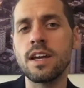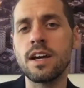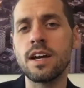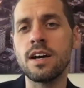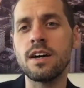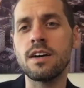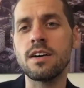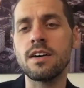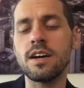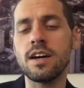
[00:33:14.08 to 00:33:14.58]

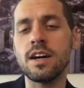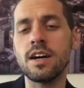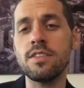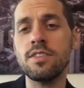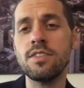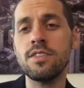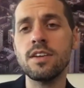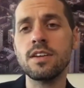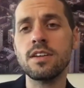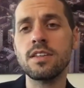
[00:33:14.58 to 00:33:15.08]
Uh, I
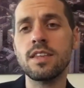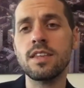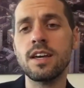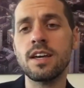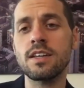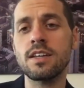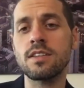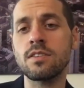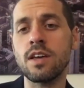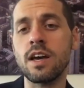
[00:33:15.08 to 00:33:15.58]
think
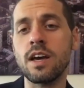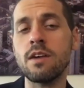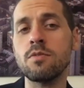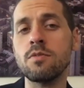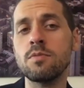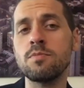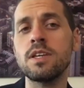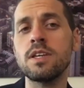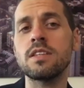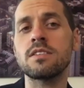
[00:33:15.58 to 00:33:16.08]
that that
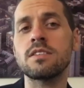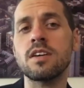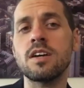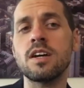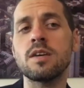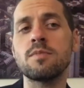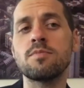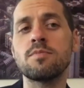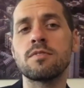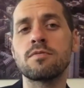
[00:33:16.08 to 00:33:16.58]
would be the
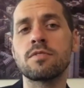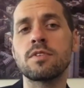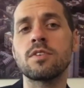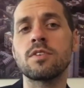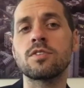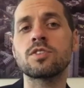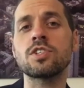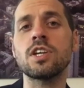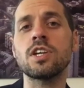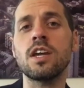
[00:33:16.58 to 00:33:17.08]
type of
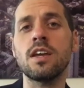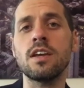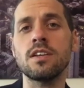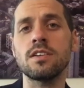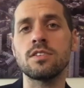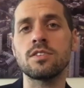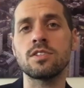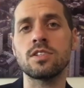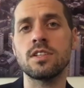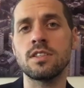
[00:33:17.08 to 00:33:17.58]
real
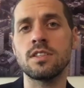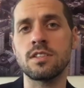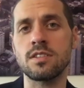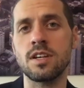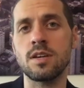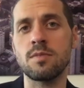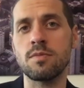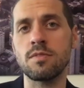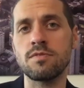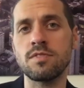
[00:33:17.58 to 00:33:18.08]
change in the
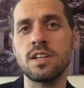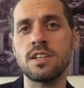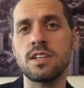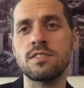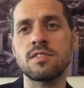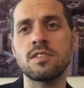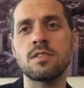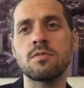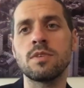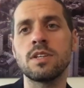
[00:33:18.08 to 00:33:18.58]
type of
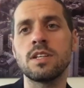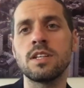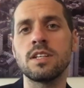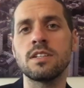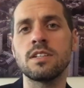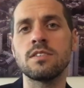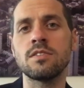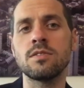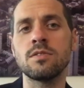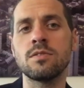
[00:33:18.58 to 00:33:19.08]
testing we
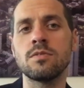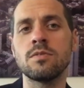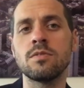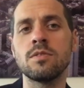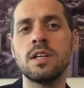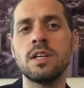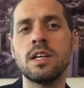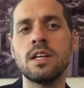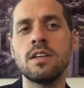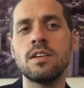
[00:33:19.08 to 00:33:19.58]
need
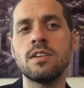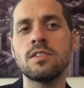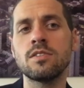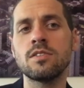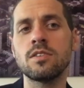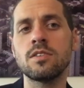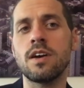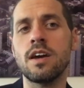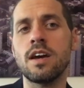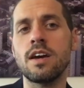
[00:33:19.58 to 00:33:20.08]
to
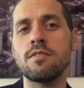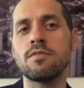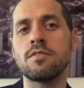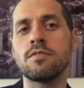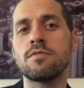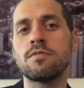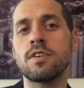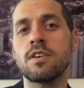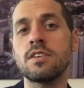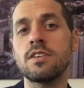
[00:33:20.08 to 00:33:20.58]
to have
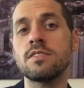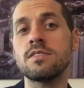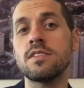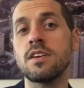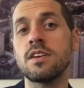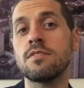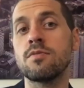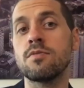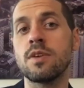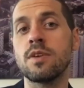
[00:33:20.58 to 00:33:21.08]
a very
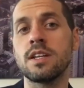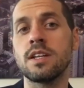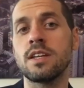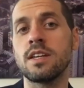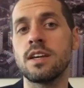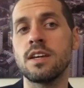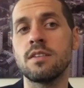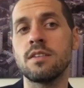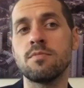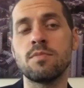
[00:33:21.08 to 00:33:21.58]
safe way to
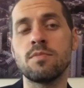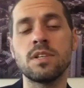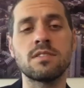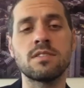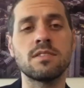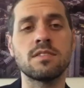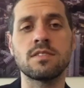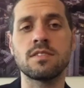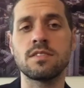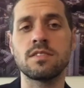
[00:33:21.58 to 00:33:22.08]
get
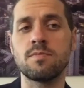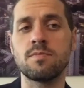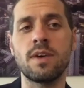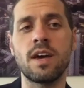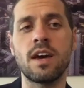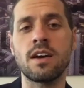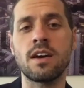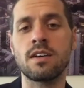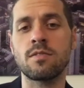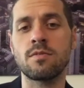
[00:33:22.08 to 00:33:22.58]
businesses
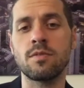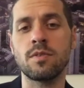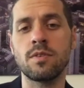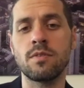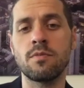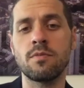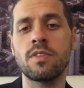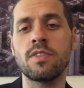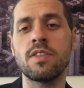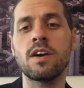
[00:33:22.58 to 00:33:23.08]
back
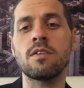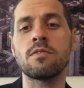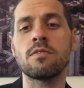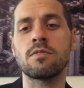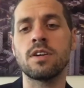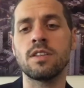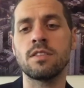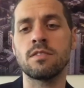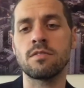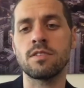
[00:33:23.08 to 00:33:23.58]
w- without
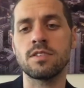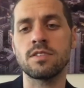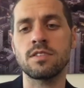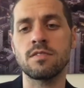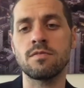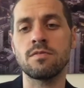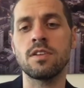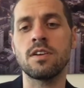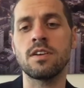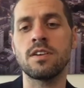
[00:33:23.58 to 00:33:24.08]
running the
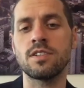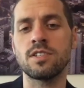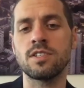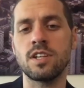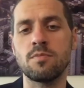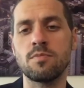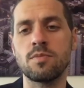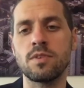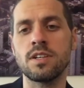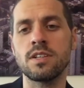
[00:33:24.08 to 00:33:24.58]
risk of large
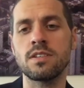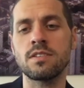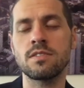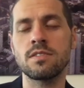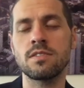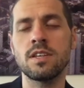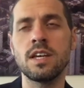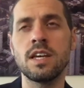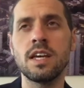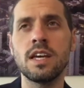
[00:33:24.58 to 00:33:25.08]

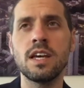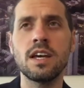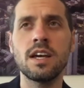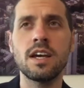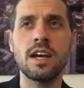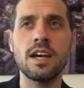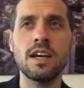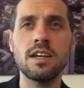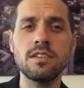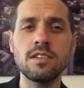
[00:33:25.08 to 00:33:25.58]
outbreaks.
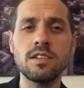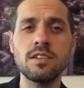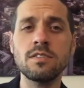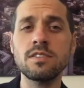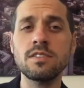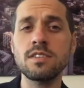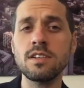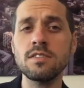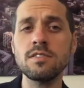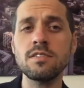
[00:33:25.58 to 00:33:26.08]
And you know,
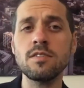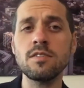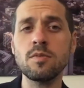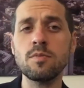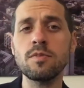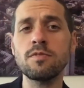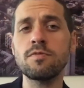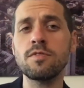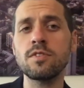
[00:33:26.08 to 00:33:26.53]
it sounds a little bit